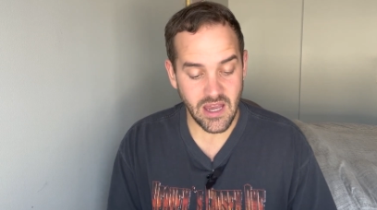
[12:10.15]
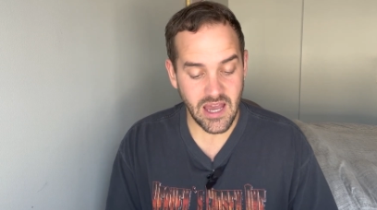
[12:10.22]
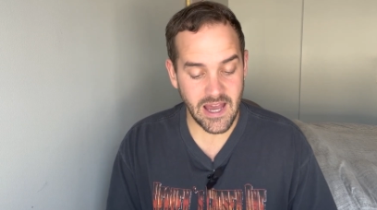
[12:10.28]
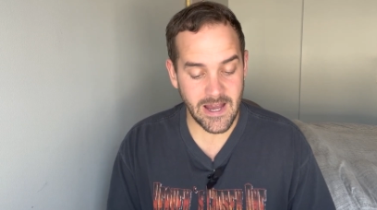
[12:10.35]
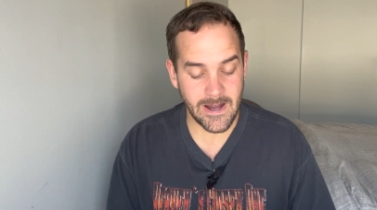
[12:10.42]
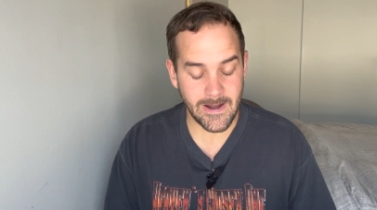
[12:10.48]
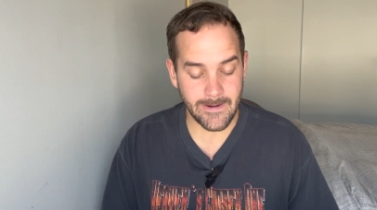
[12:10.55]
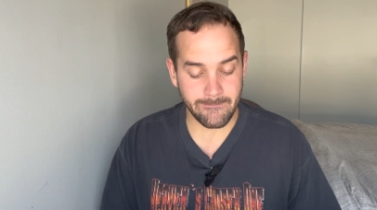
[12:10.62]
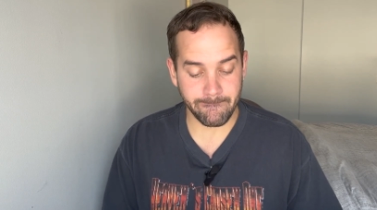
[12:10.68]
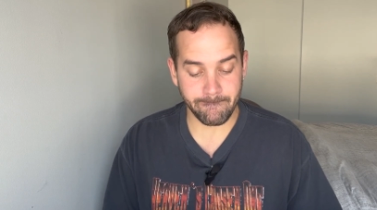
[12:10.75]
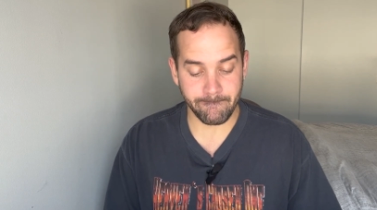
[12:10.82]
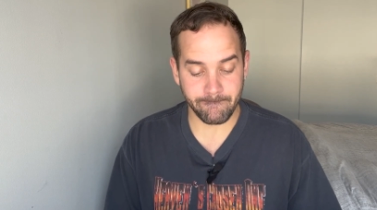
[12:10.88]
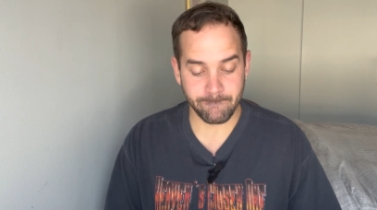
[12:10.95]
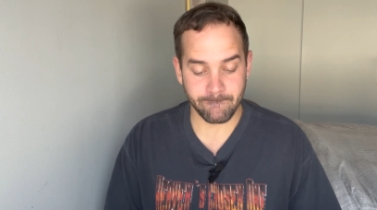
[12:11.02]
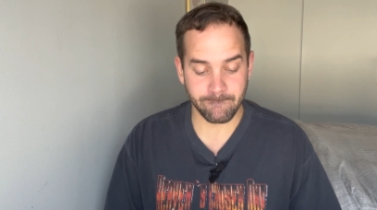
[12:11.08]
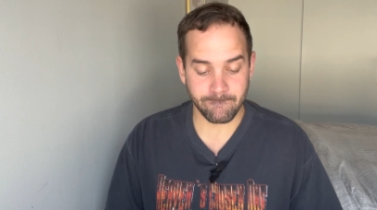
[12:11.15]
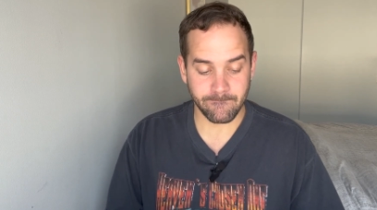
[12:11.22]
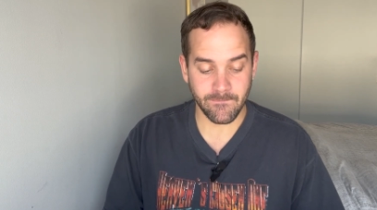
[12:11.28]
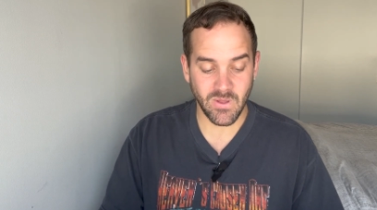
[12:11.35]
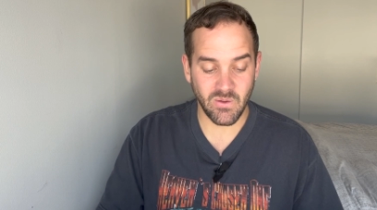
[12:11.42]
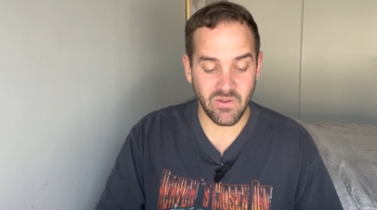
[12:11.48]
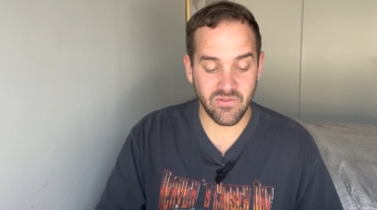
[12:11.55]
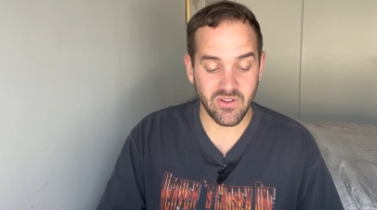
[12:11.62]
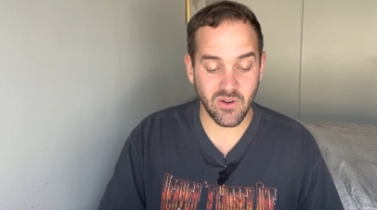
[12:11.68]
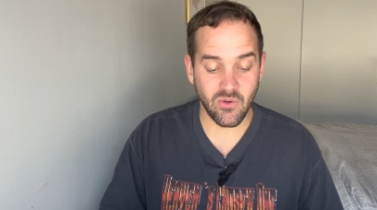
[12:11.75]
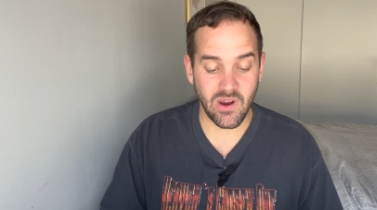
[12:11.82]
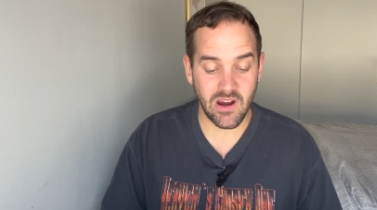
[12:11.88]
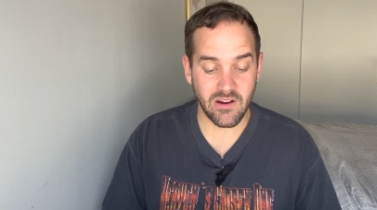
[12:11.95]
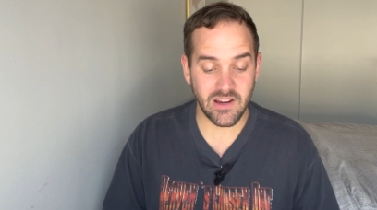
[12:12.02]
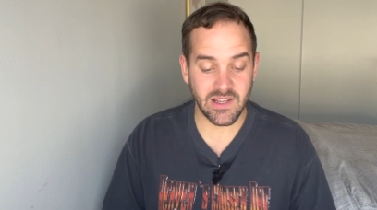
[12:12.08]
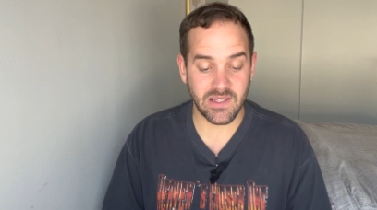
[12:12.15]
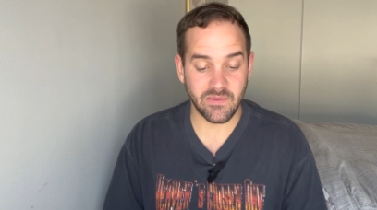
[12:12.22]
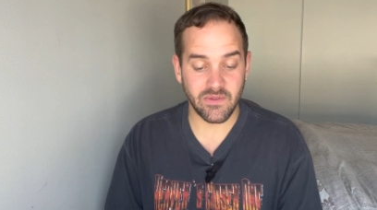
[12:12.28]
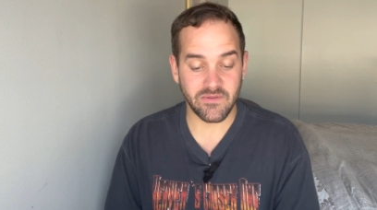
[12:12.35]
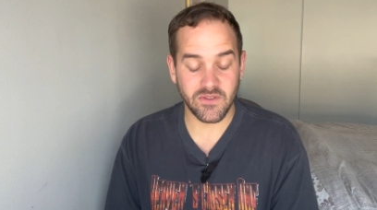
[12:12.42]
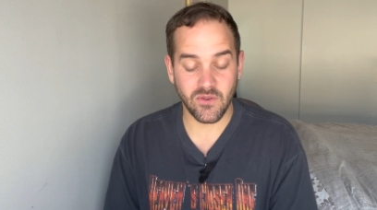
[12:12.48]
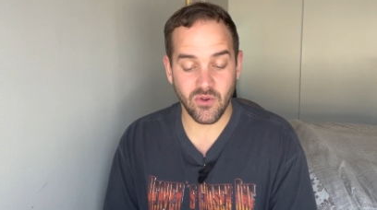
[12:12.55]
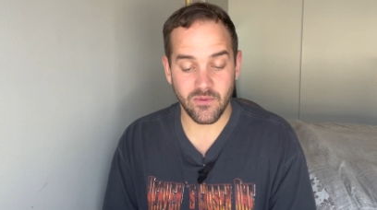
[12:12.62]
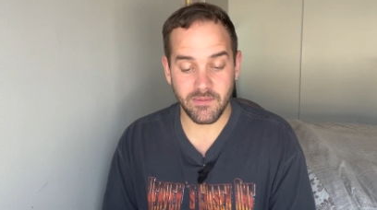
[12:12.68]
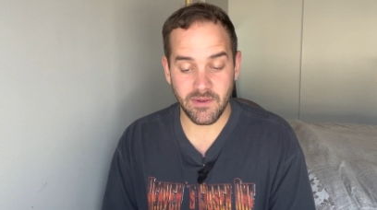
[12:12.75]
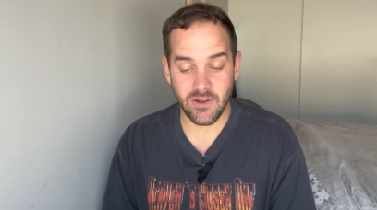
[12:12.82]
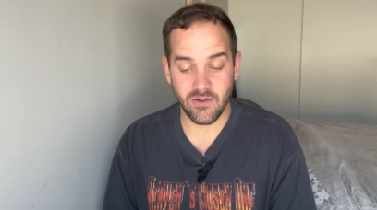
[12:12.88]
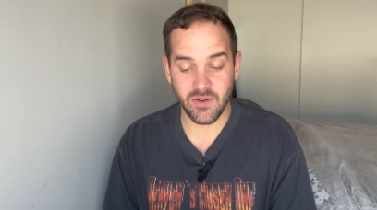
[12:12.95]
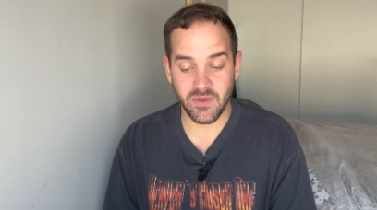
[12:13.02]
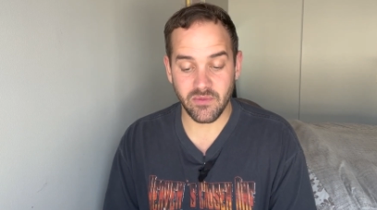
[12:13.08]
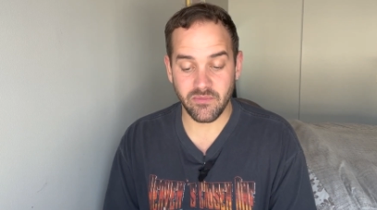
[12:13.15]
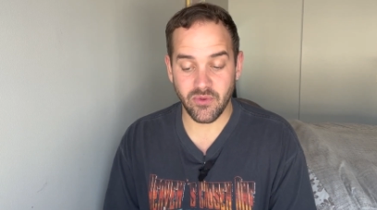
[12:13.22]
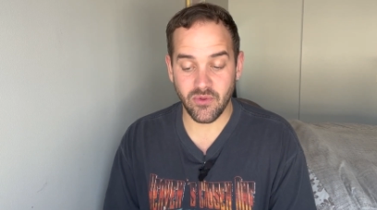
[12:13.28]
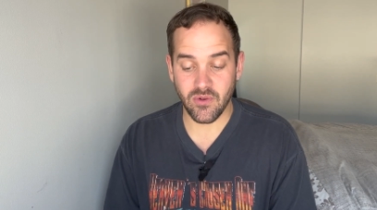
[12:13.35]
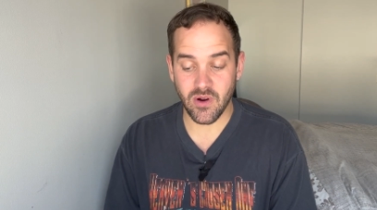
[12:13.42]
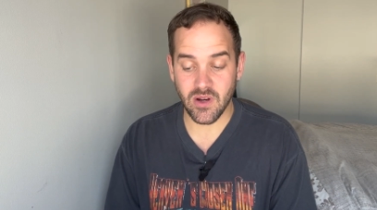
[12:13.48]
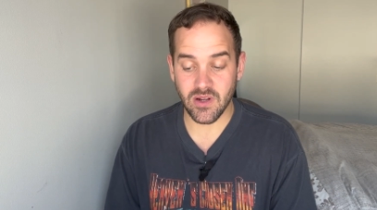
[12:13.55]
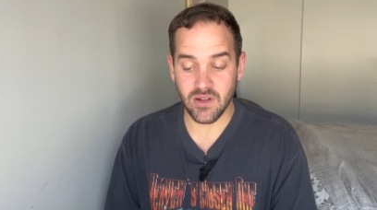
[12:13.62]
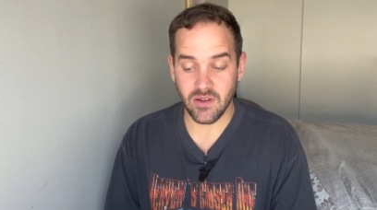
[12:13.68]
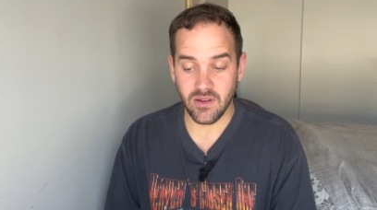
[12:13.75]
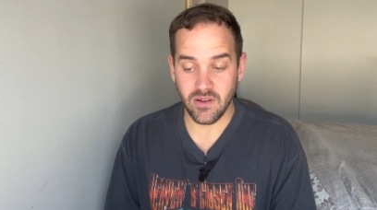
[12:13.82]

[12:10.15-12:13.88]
Um, we have Aquarius, we have Scorpio on the board.